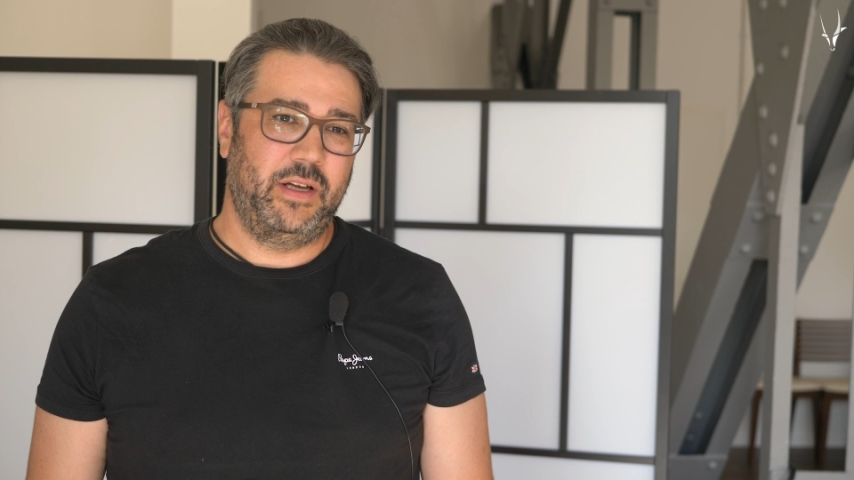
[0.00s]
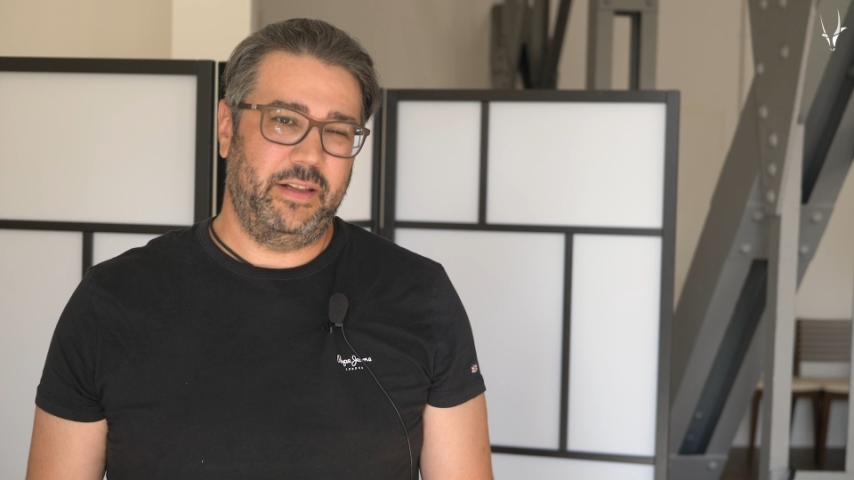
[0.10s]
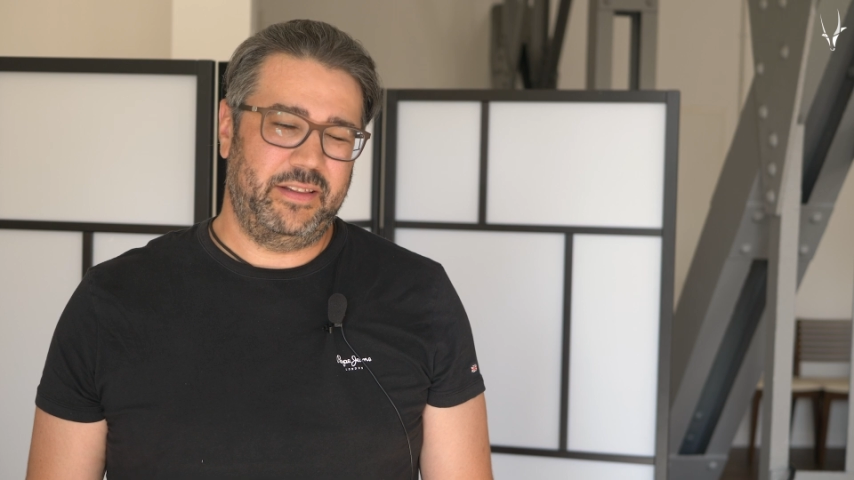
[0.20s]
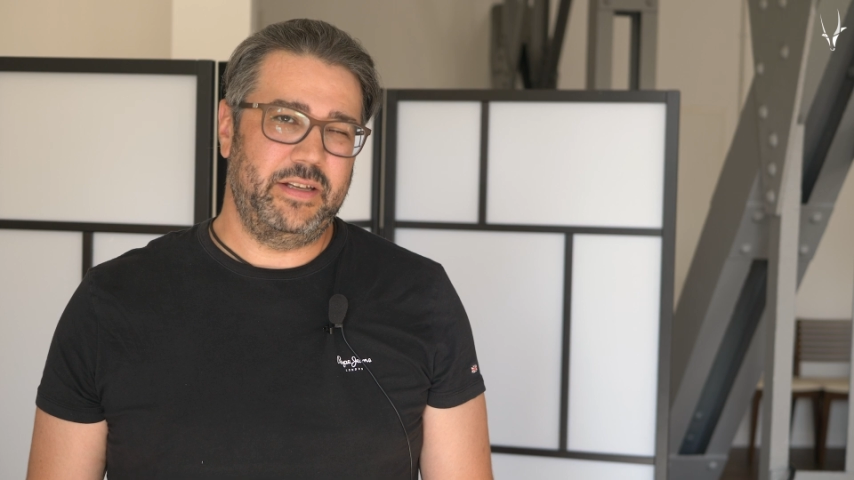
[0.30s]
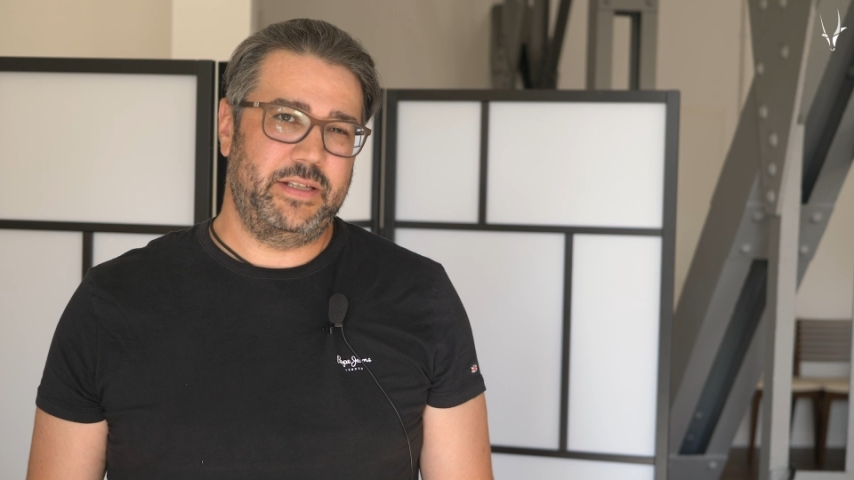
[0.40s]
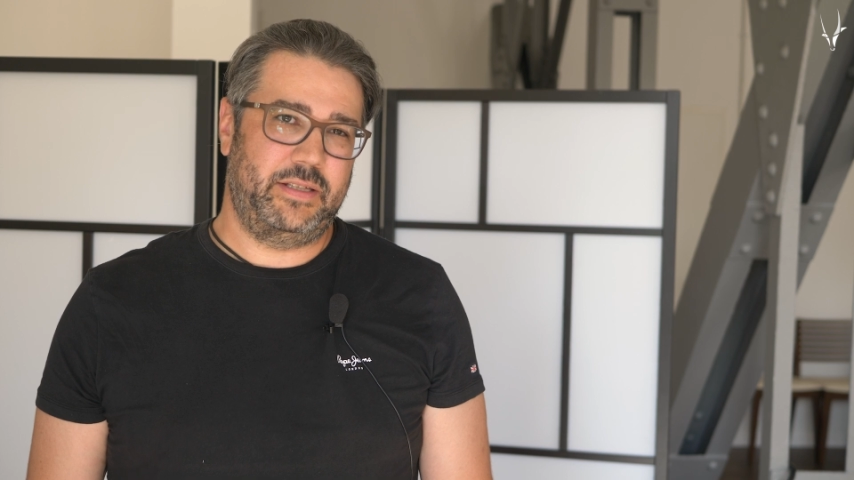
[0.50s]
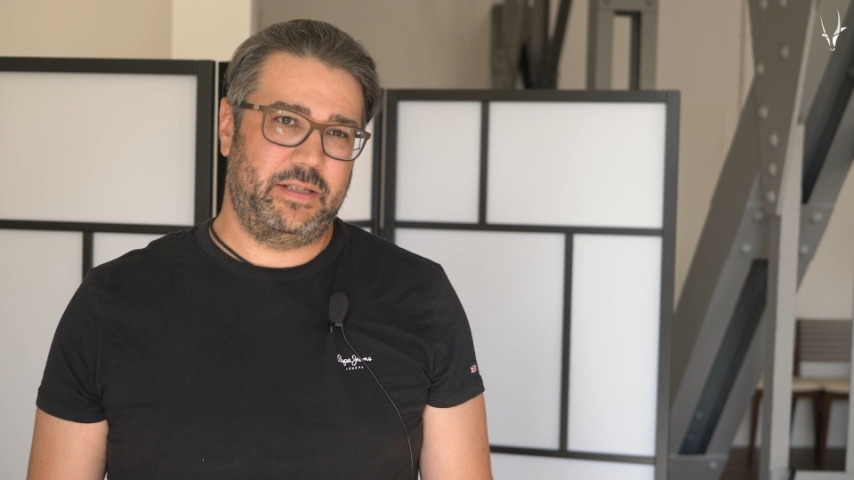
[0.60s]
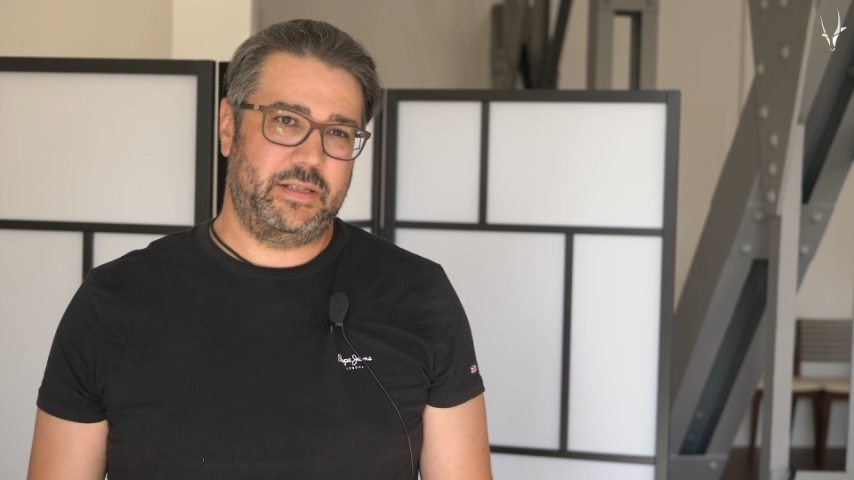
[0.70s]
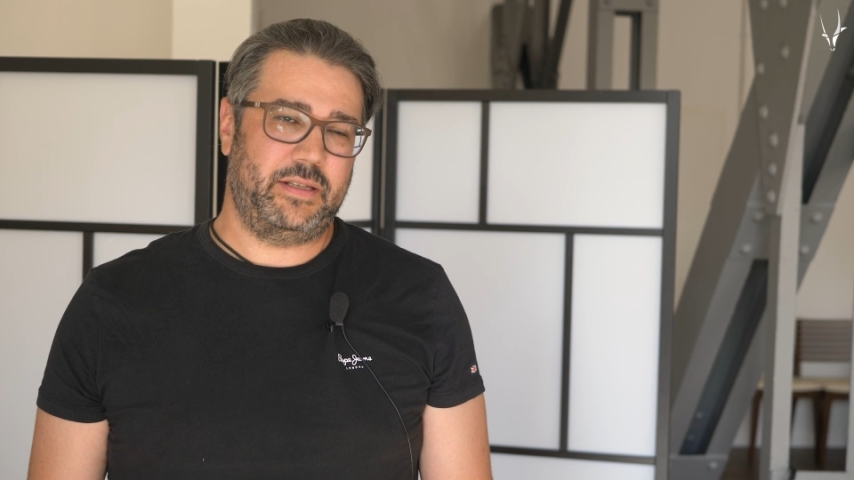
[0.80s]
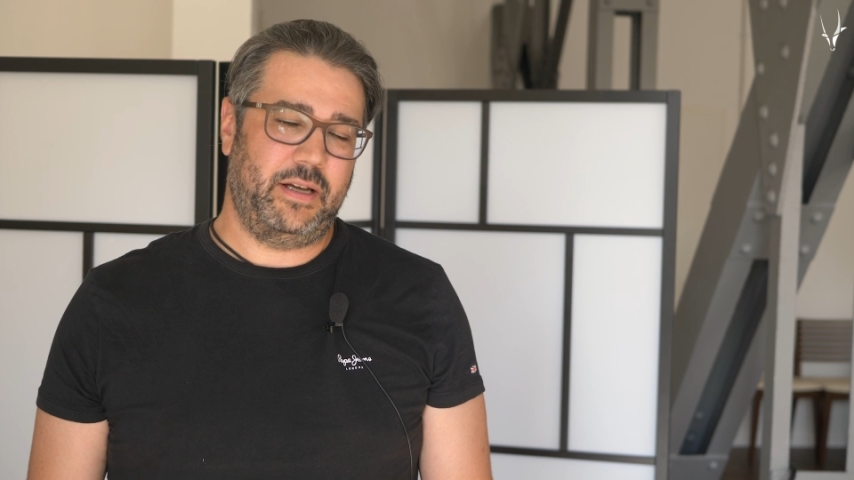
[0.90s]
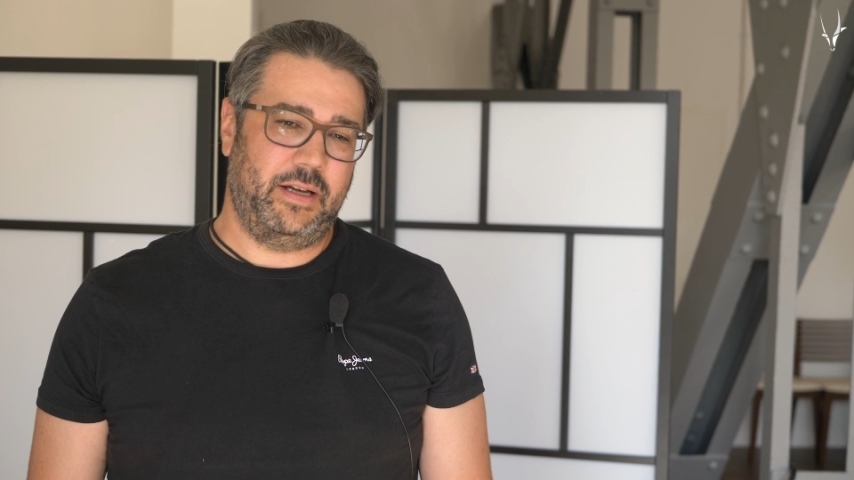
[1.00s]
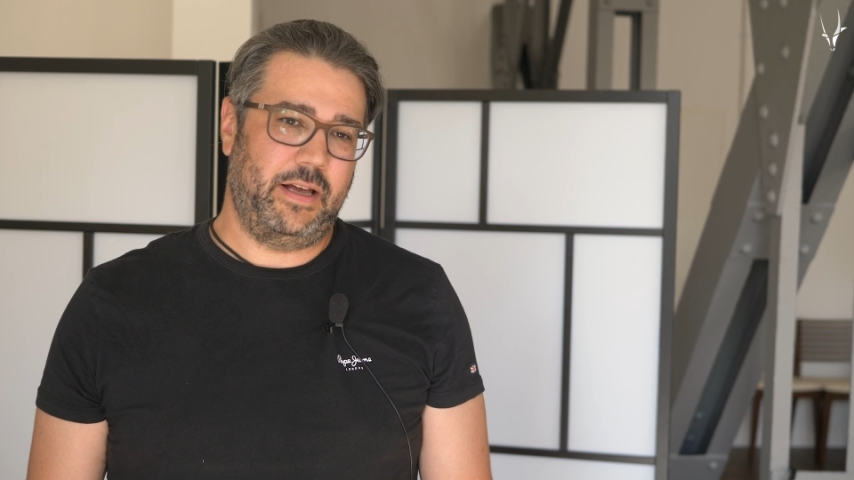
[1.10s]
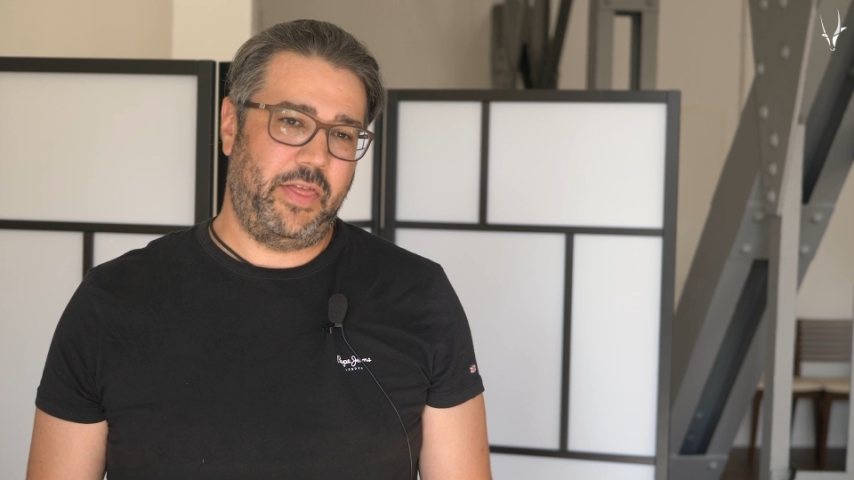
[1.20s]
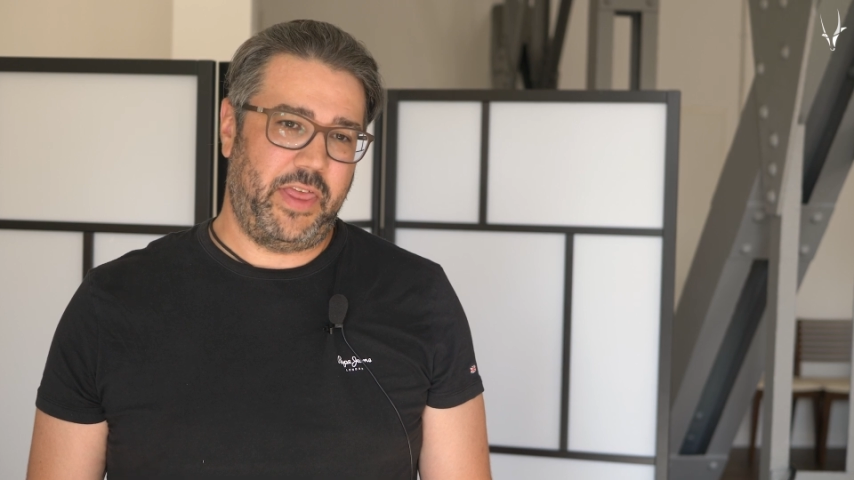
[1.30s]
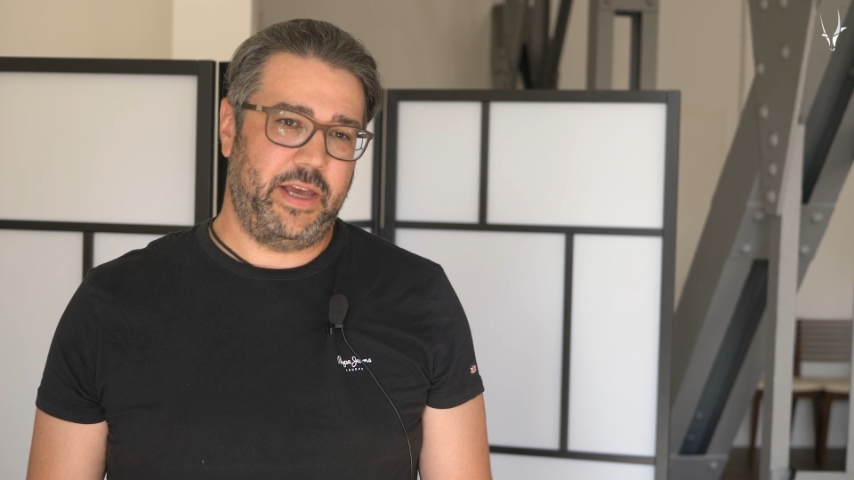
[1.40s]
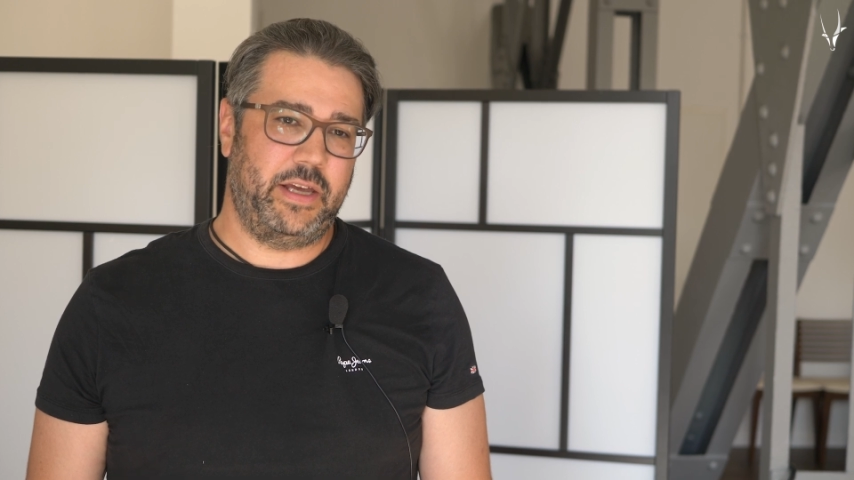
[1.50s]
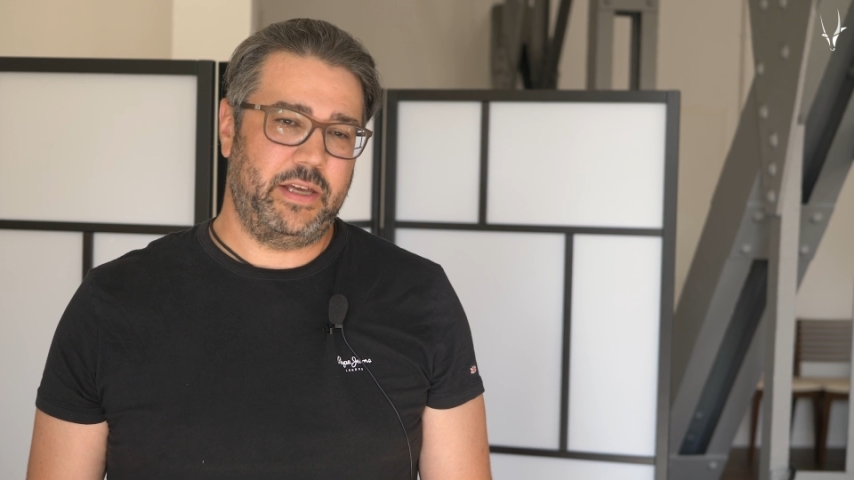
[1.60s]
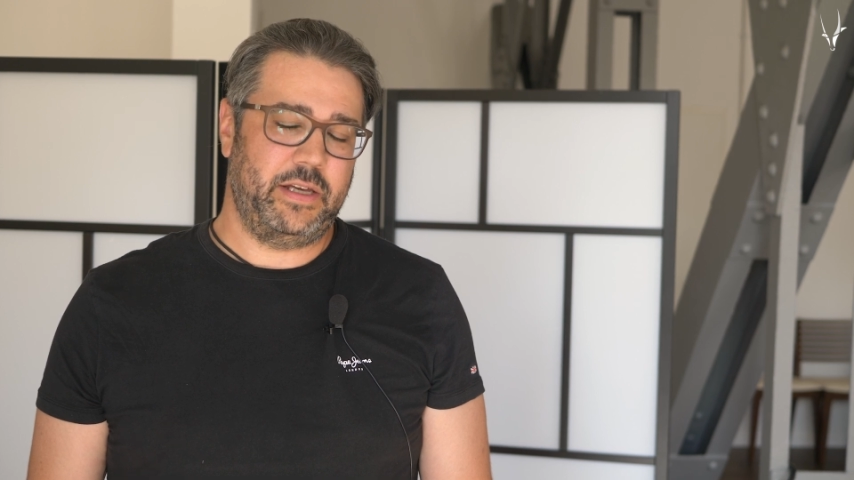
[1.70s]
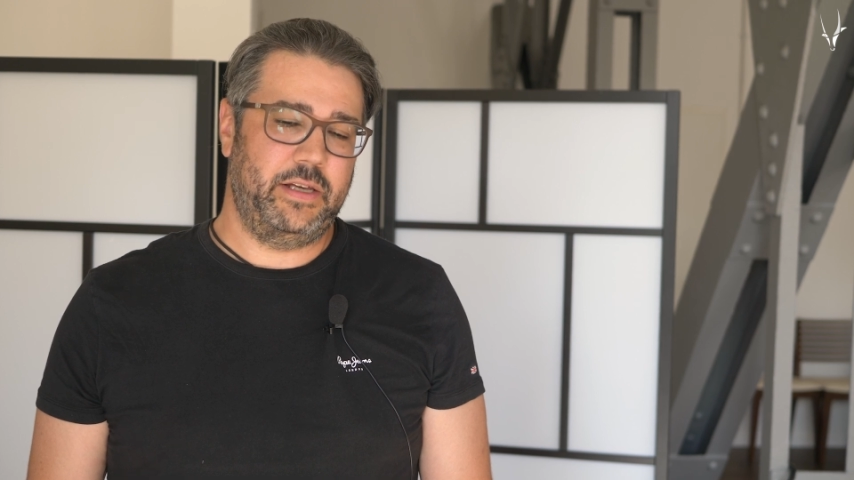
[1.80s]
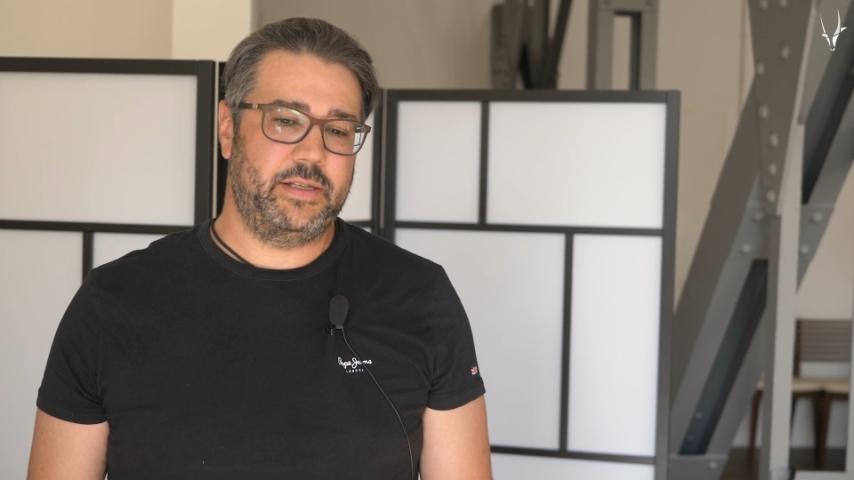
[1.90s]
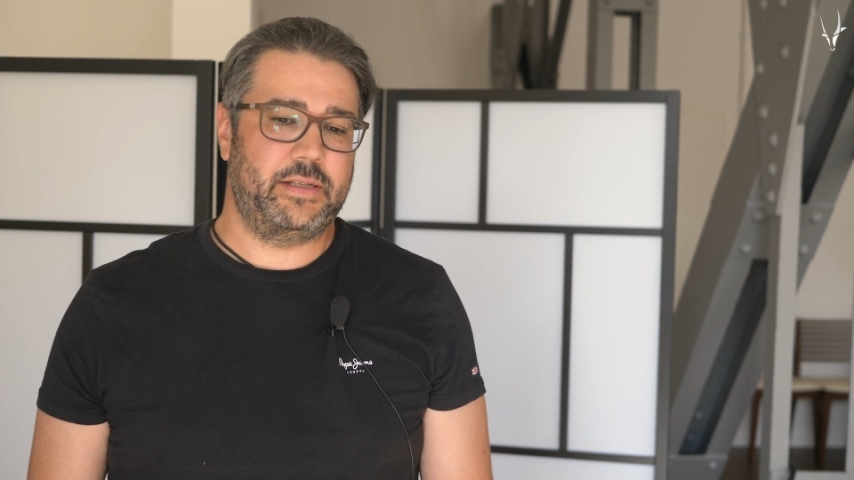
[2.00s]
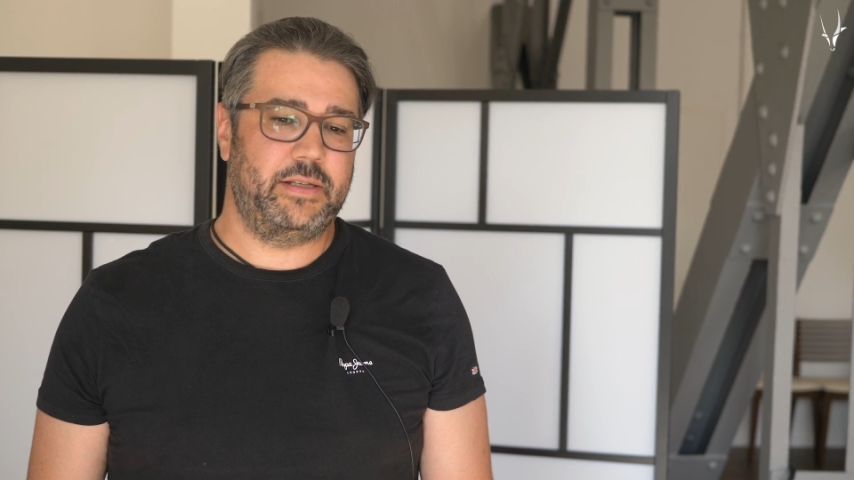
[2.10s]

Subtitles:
And this, I think, is